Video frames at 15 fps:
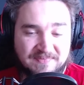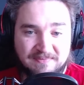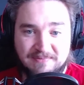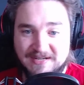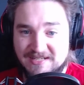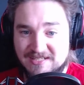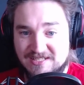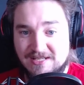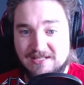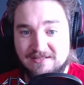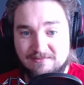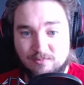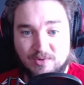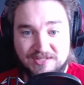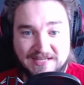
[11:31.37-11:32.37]
Because
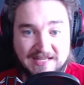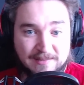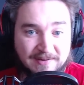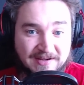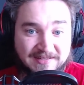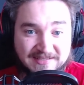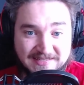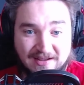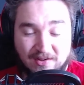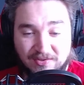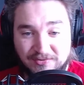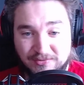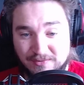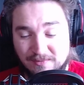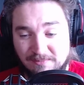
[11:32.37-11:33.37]
with Caleb Huntley's health
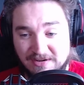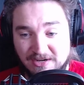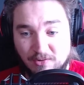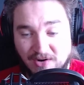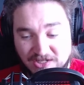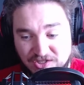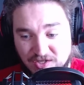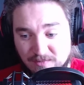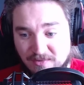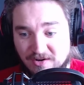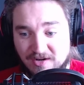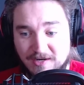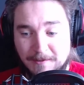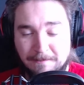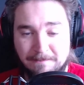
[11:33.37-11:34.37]
sort of a big question
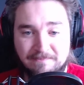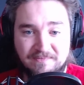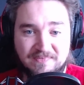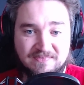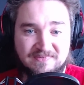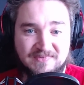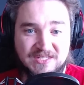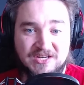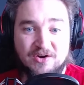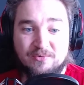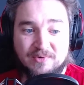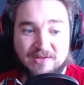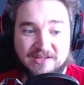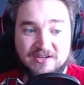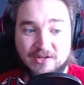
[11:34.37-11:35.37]
mark, you don't
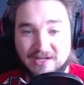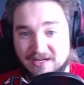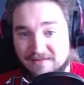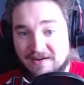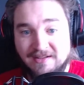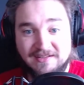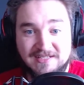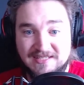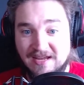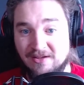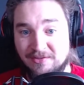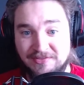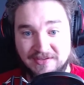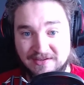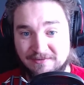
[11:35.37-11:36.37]
really know. Like, if Huntley's
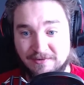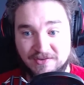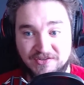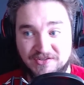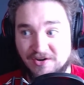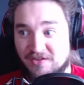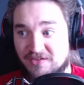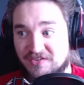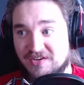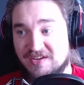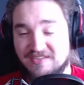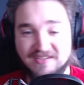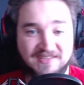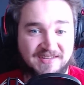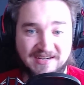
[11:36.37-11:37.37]
healthy for the start of the
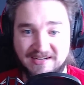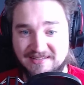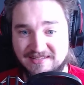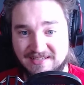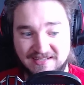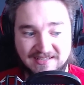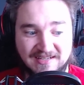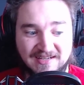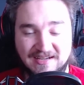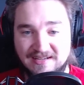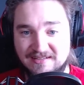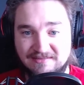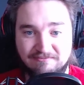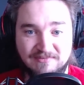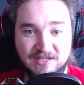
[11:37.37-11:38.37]
season, then I think,
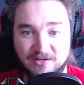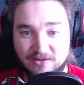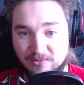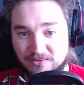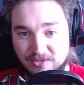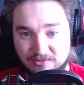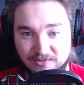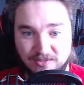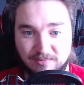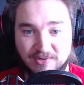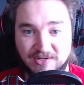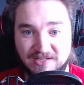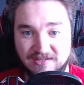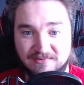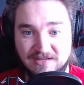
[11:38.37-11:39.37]
you're
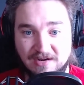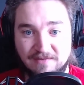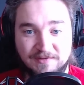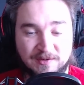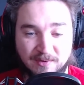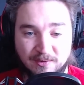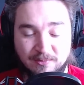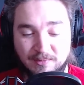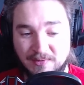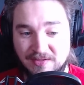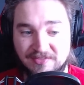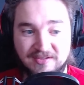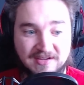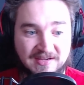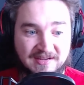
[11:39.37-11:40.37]
pretty comfortable
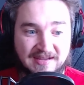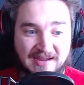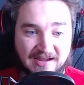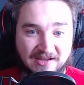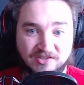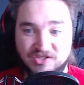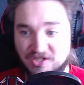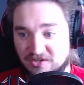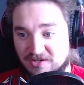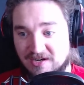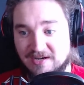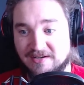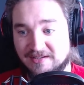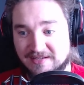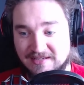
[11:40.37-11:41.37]
with Algier,
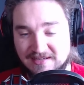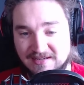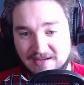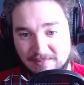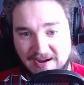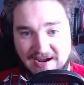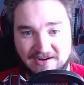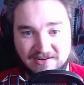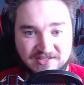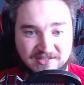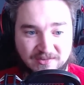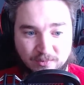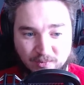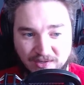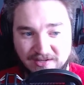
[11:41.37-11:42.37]
Huntley,
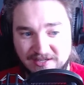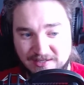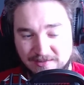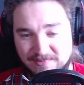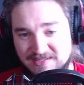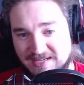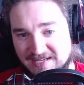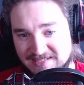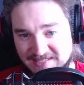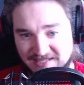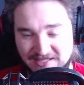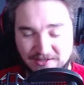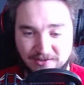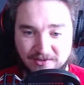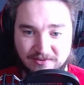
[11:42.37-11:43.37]
Patterson, Williams as
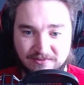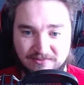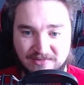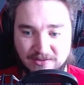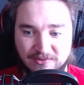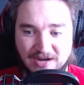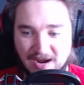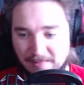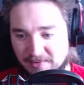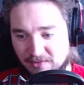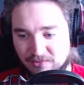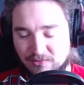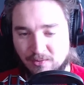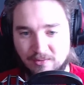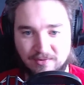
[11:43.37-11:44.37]
your, nominal
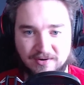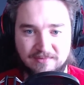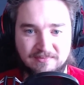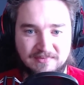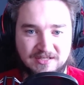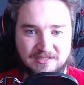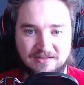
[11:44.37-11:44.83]
four.